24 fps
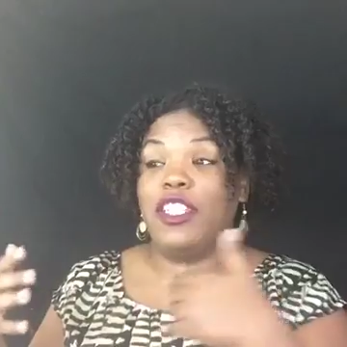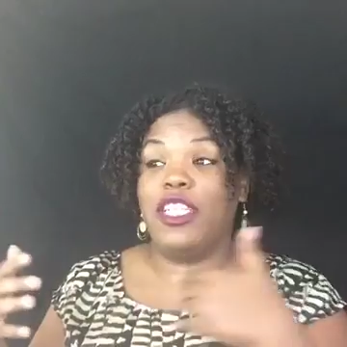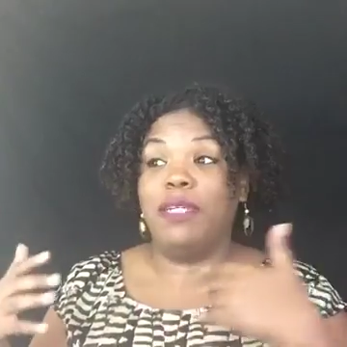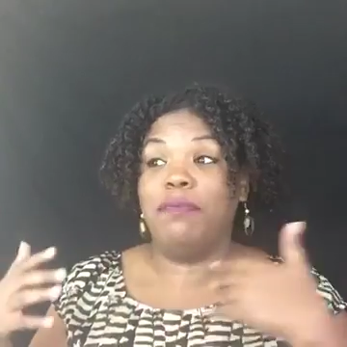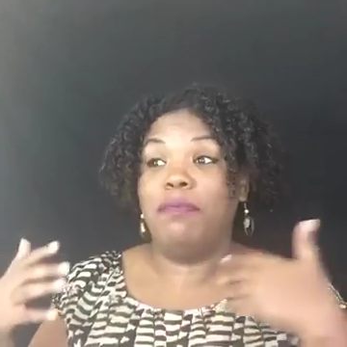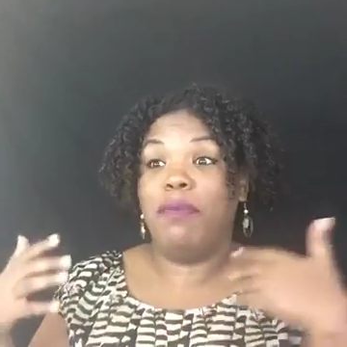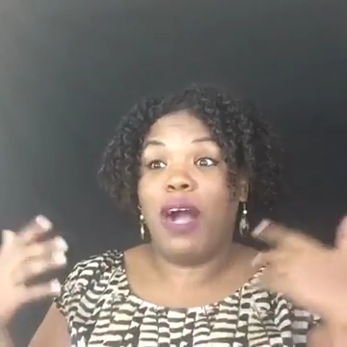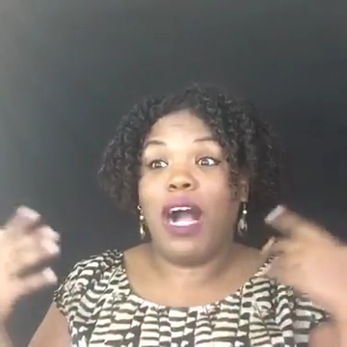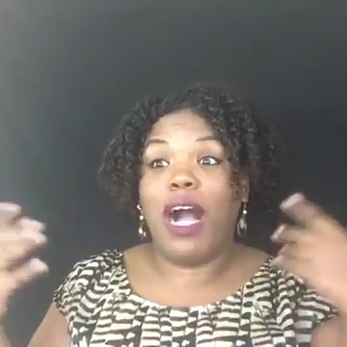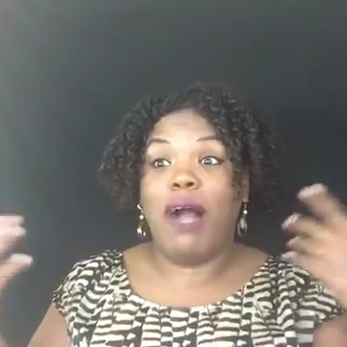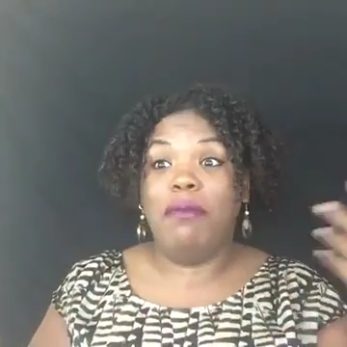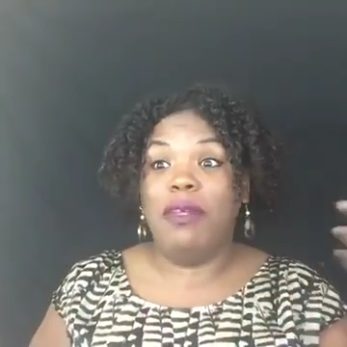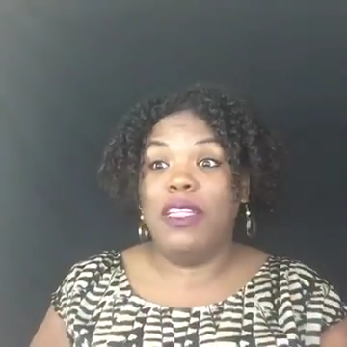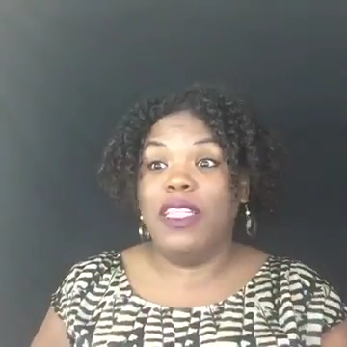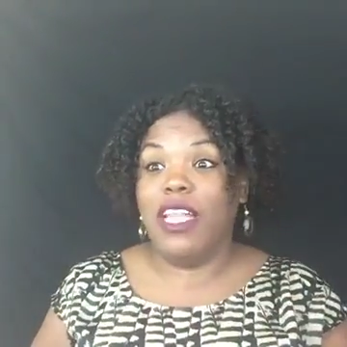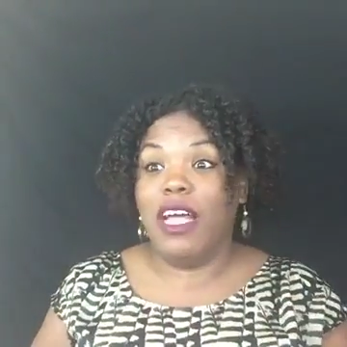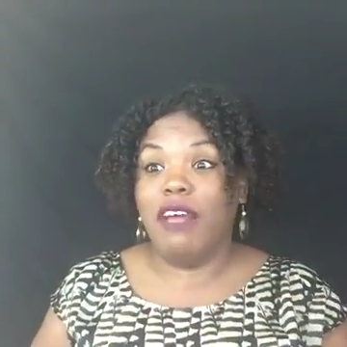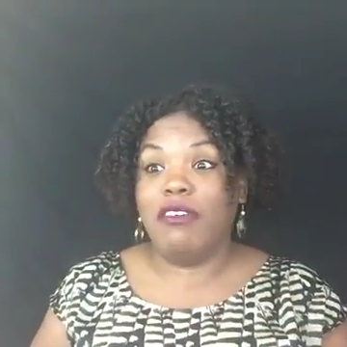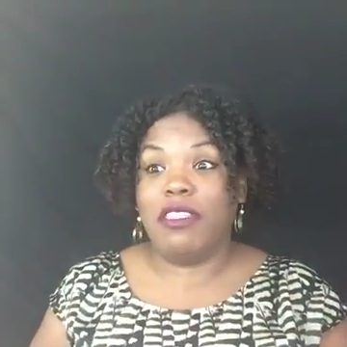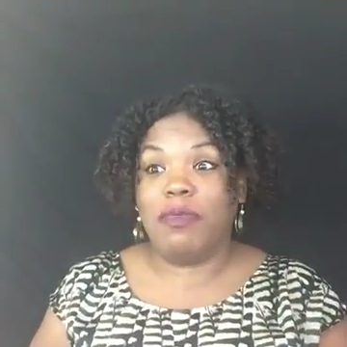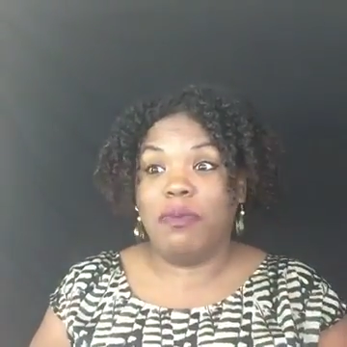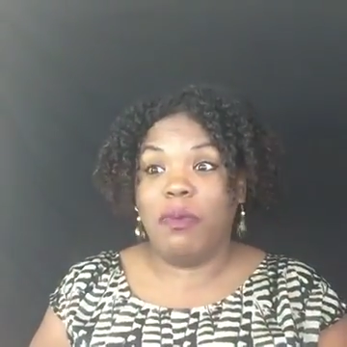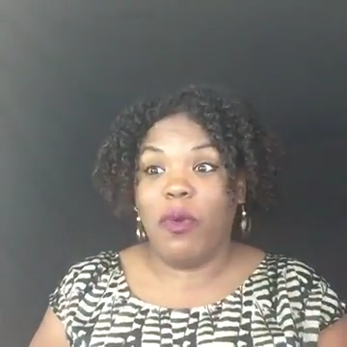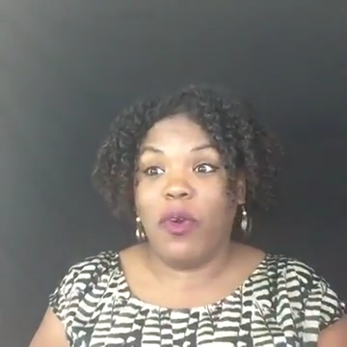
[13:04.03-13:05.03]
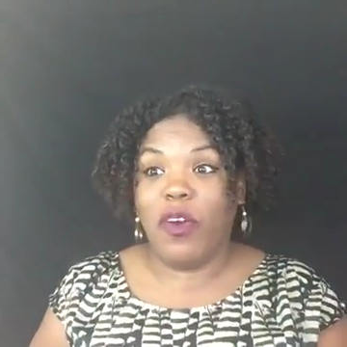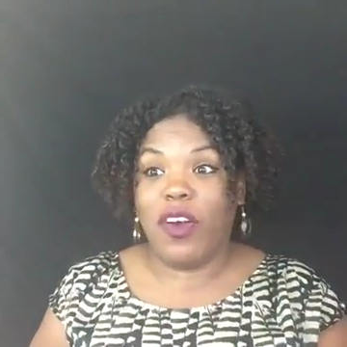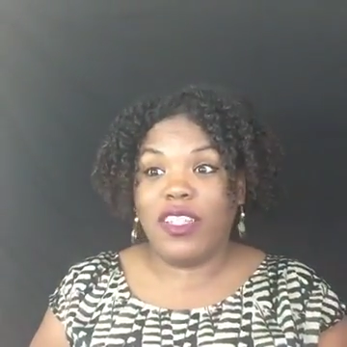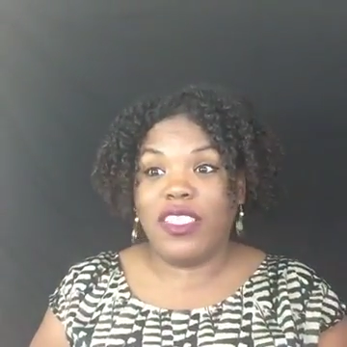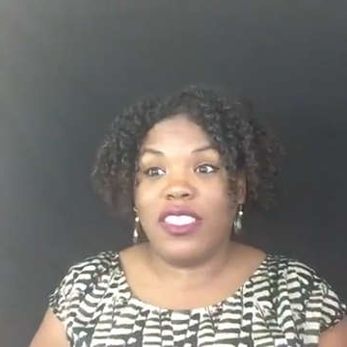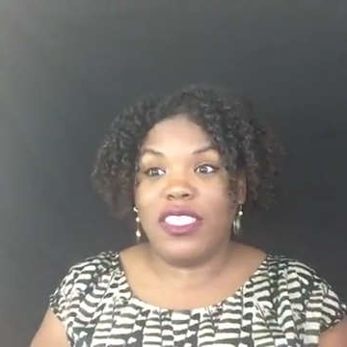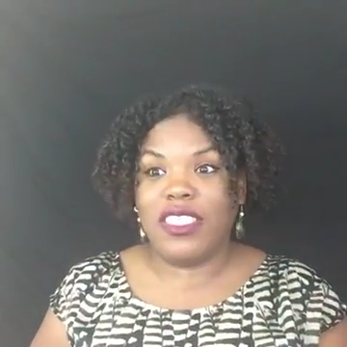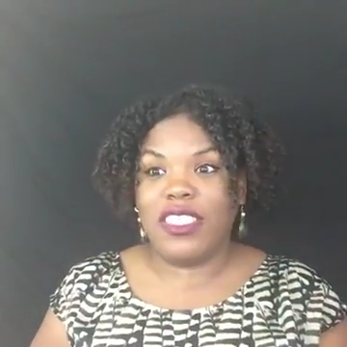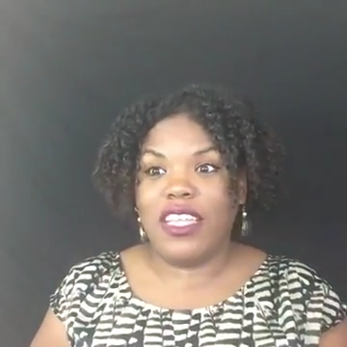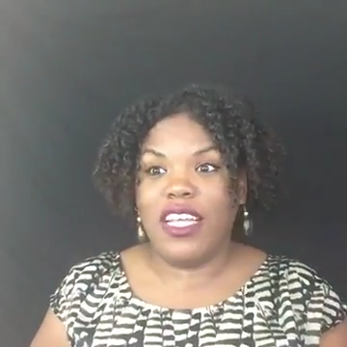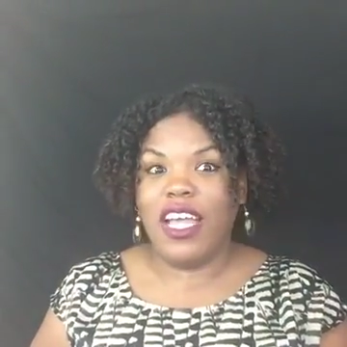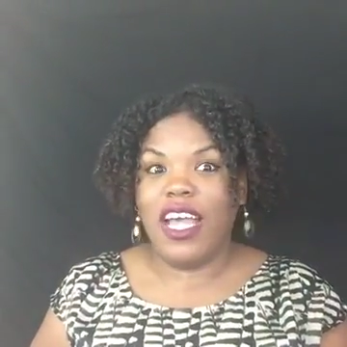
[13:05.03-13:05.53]
he probably loves
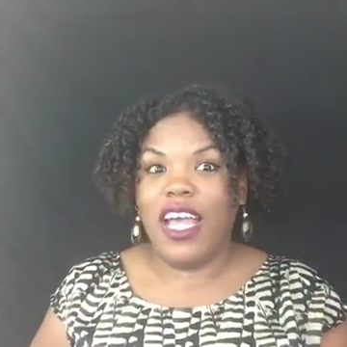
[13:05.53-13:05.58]
sports,